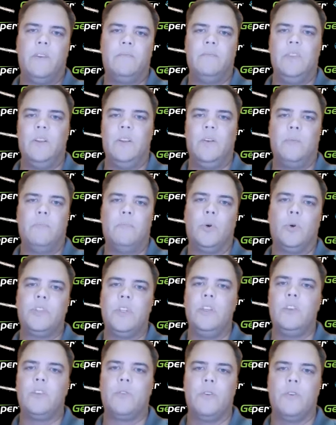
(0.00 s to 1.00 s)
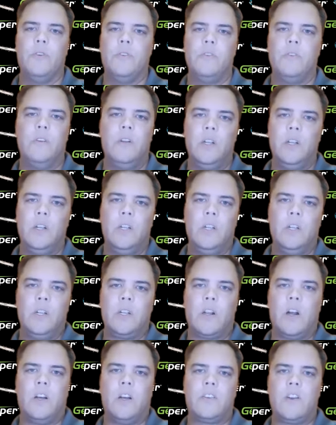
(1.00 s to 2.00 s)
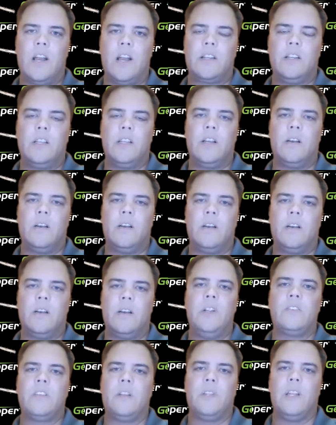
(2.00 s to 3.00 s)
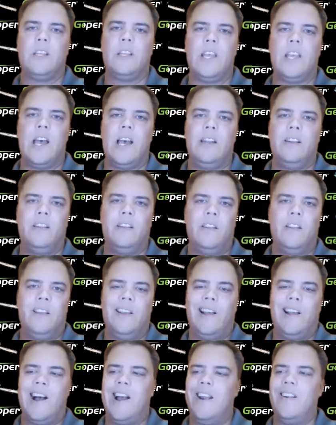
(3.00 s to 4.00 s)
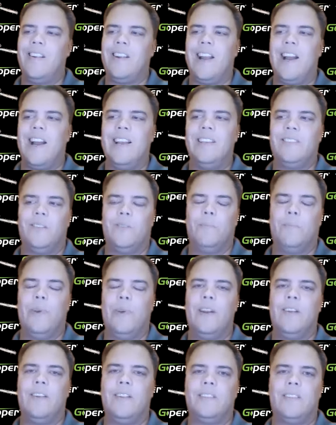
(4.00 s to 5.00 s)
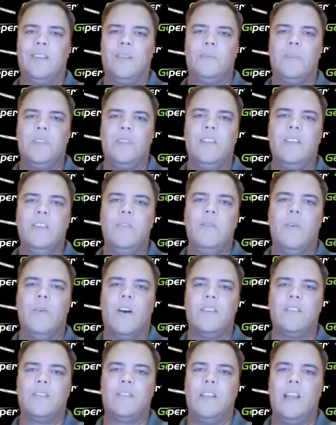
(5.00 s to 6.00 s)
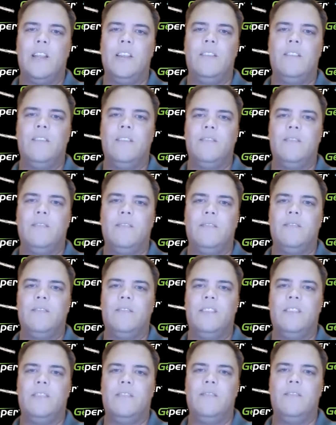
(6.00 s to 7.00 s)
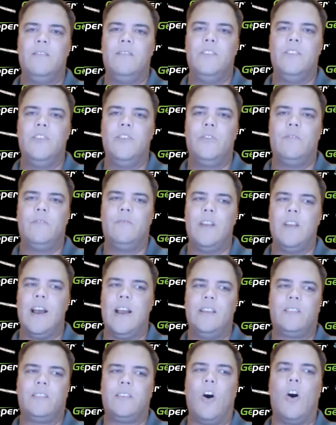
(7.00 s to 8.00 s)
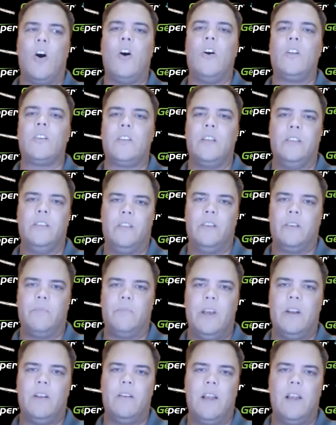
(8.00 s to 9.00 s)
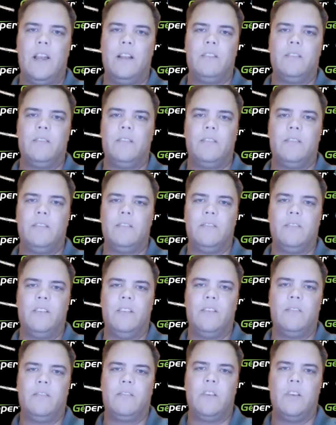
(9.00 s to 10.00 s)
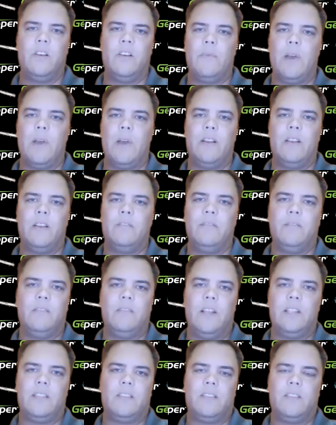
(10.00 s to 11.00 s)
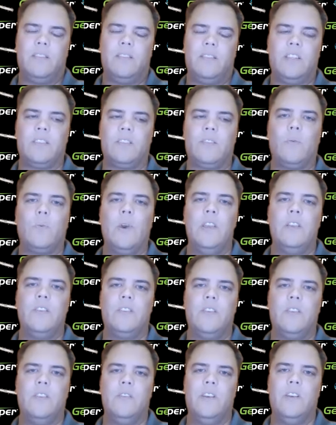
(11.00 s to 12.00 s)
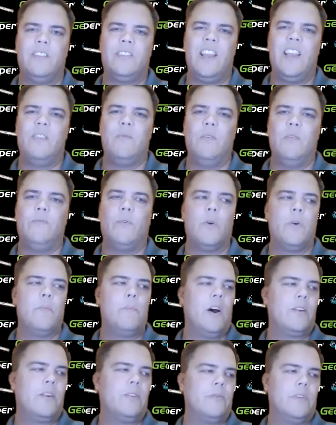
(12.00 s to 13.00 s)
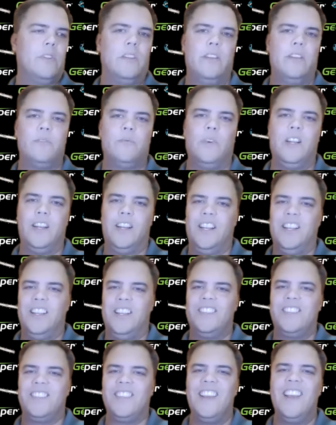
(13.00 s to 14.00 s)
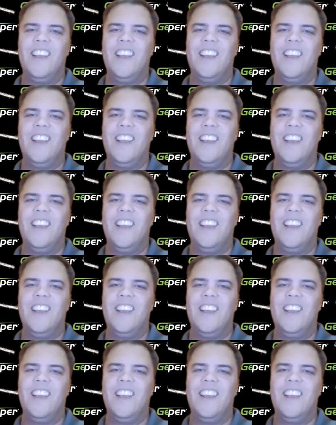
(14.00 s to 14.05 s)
multi-crew contracting company or something like that, hire guys that are better at something than you are, so that you guys all can look better at, good about it. It's just the way you should do it. It's the Henry Ford model, really, is what it is.